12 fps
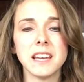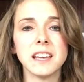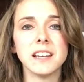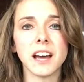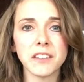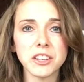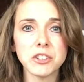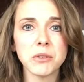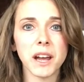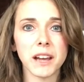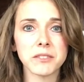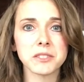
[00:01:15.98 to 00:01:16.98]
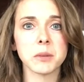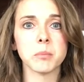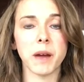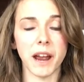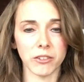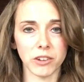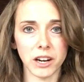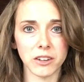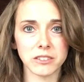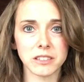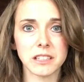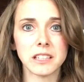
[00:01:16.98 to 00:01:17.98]
Now that you have some
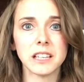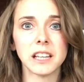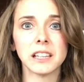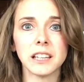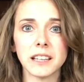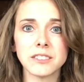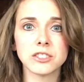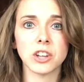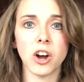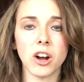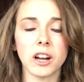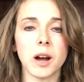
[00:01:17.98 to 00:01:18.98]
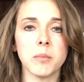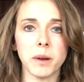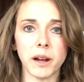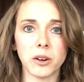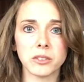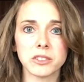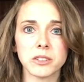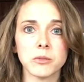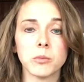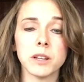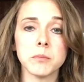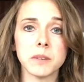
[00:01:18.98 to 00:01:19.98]
background, let's talk about
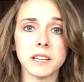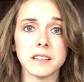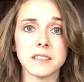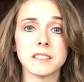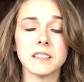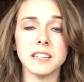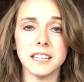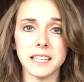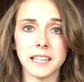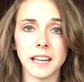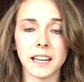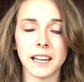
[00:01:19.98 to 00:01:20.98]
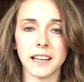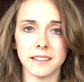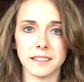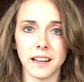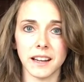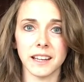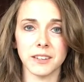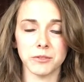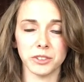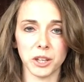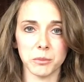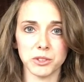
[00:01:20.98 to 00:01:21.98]
what it means to eat an
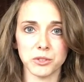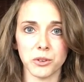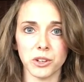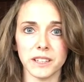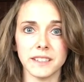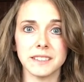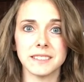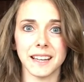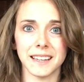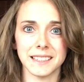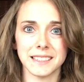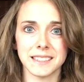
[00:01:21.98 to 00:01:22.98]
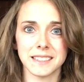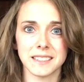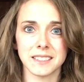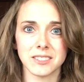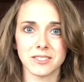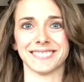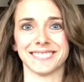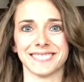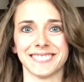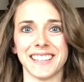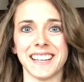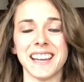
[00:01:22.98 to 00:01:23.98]
anti-inflammatory diet.
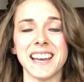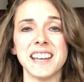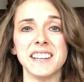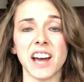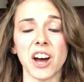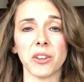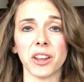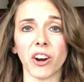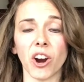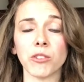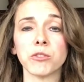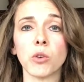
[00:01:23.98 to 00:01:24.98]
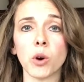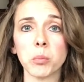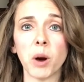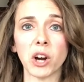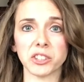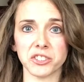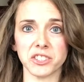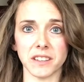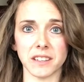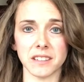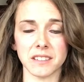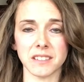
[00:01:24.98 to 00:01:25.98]
Now, there are 4 parts to
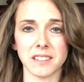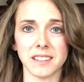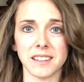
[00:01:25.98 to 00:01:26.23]
this.